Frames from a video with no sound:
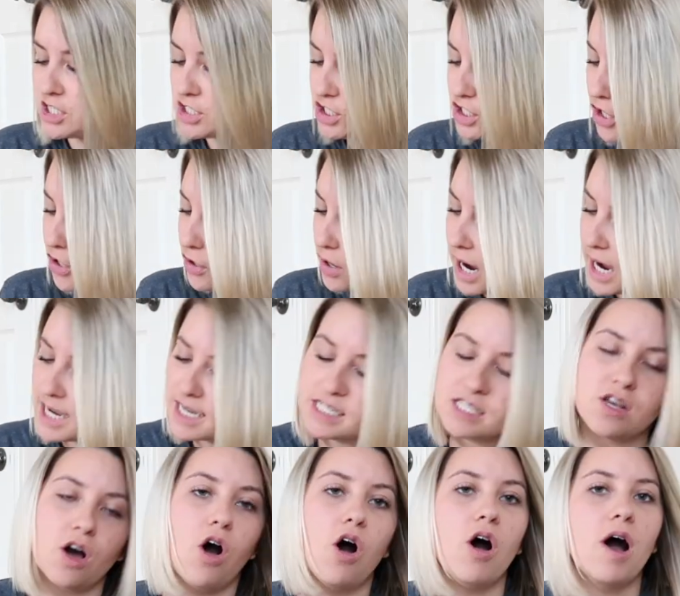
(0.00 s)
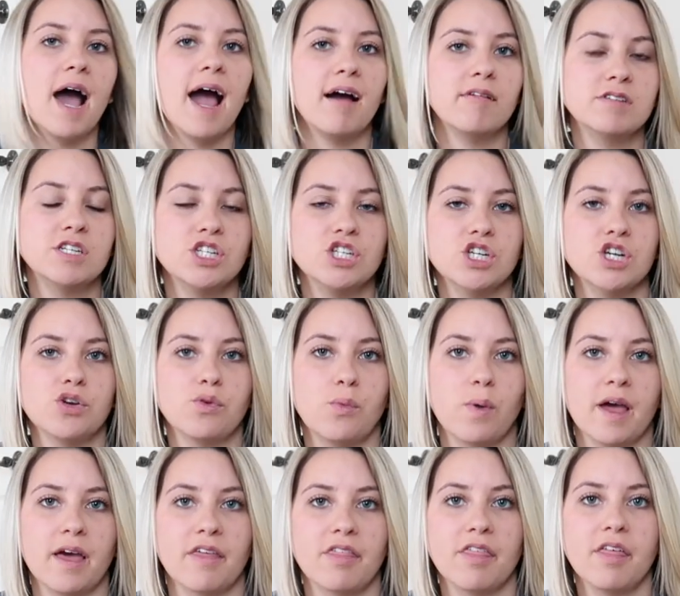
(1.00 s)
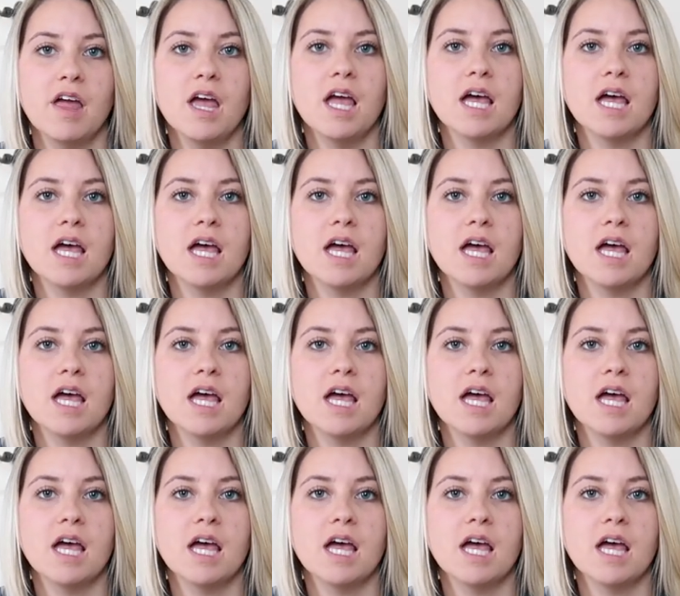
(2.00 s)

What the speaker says: to show you guys all have to do with